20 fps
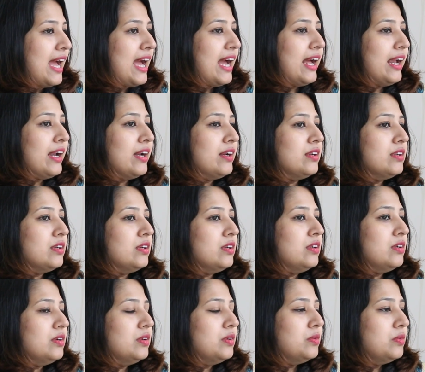and
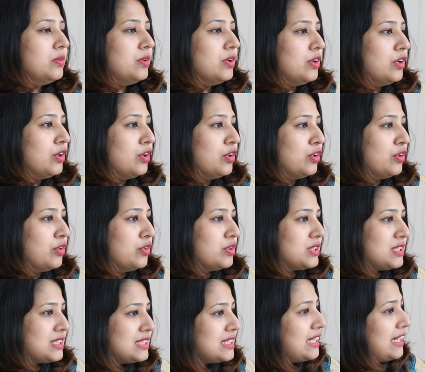
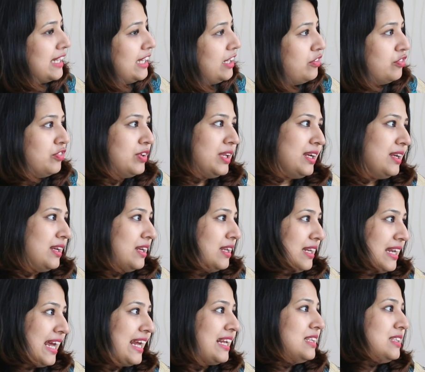till evening
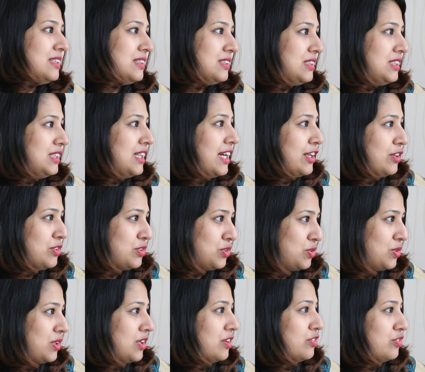9:30, I used
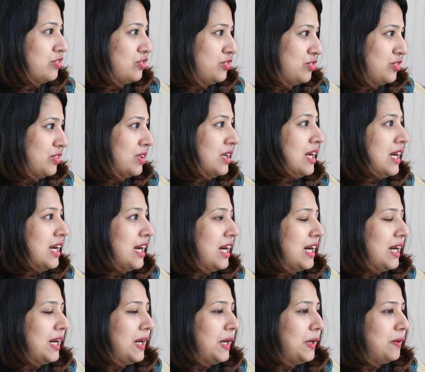to give
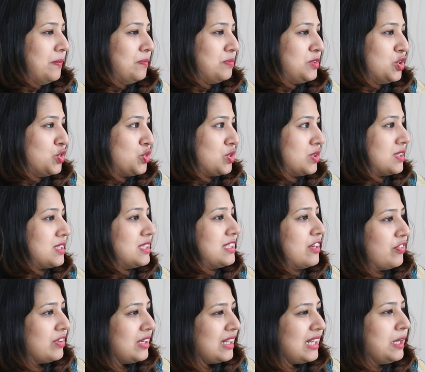tuitions.
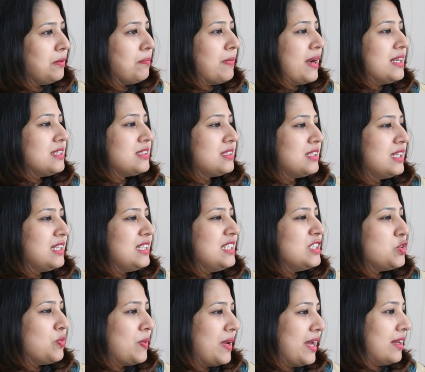Definitely my
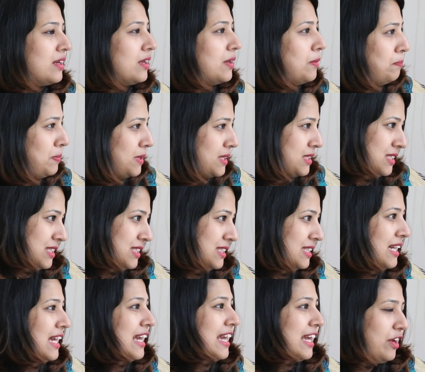studies were a bit
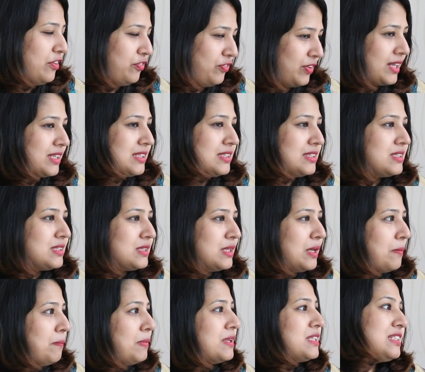affected,
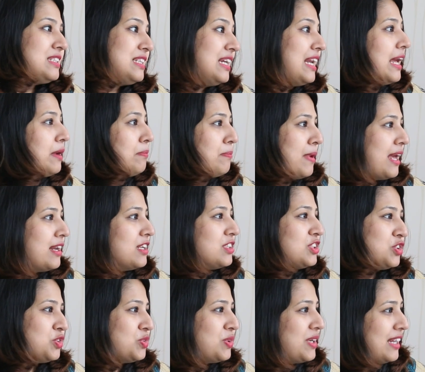yeah. But still I
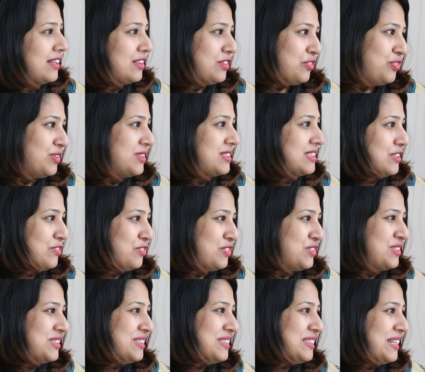managed to get a first
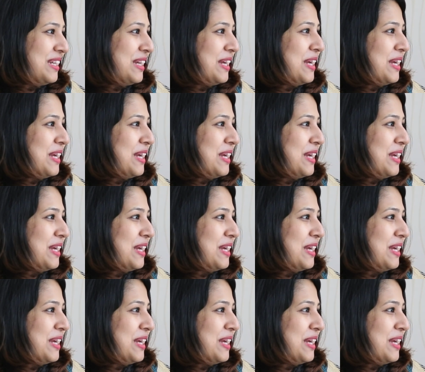division.